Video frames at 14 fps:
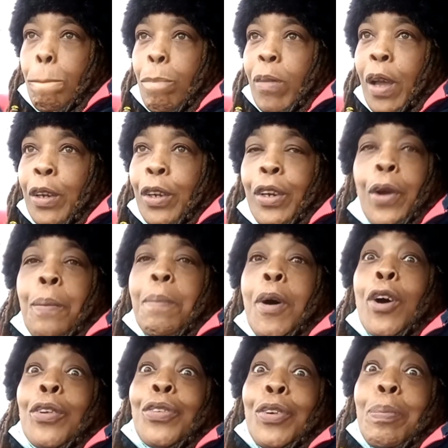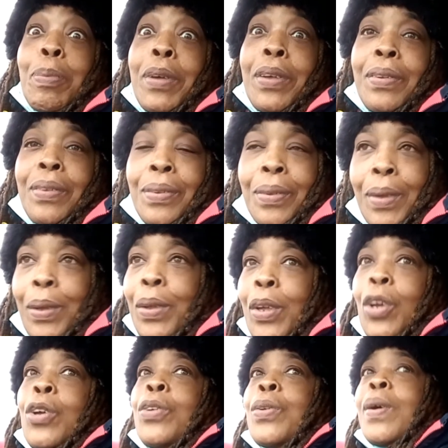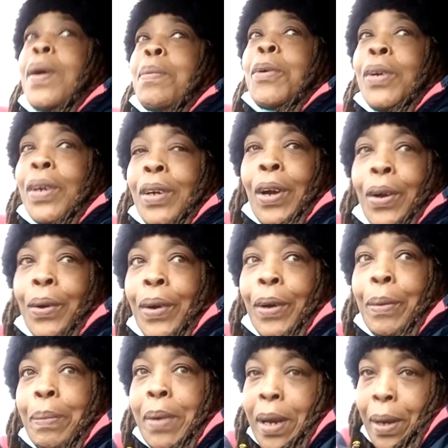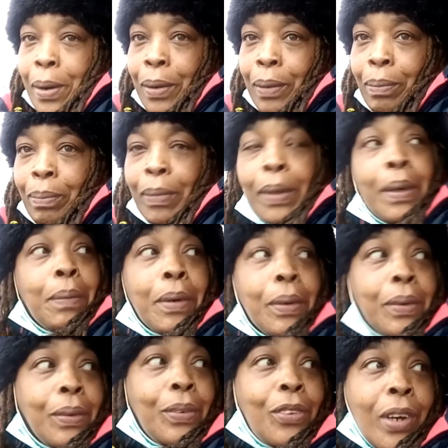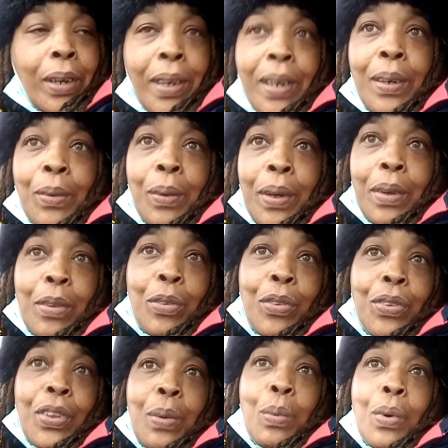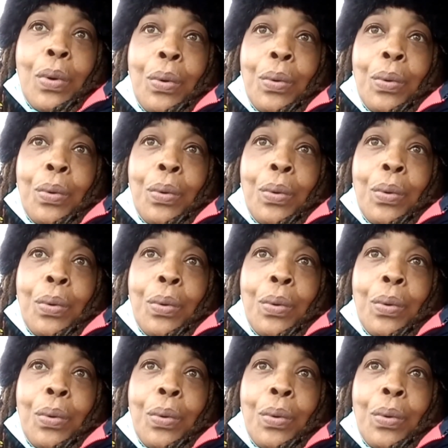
I don't know, masterpiece. So I'm gonna go home now and I'm gonna check in on it and see what